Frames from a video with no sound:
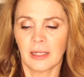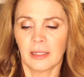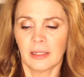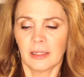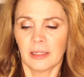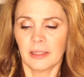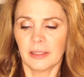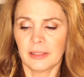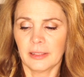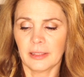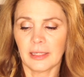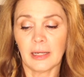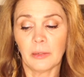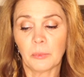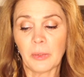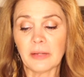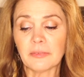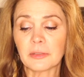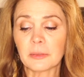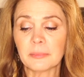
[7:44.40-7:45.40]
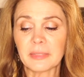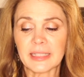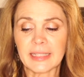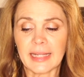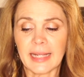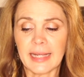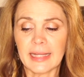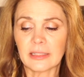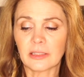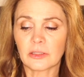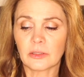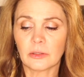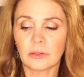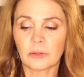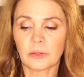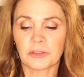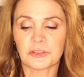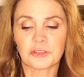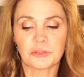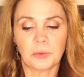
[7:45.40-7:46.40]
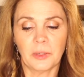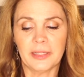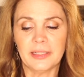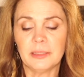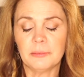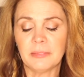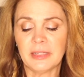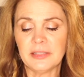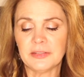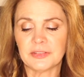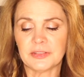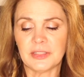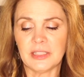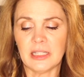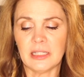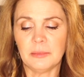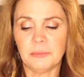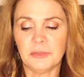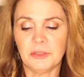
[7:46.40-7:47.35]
However mechanical or trite it may seem,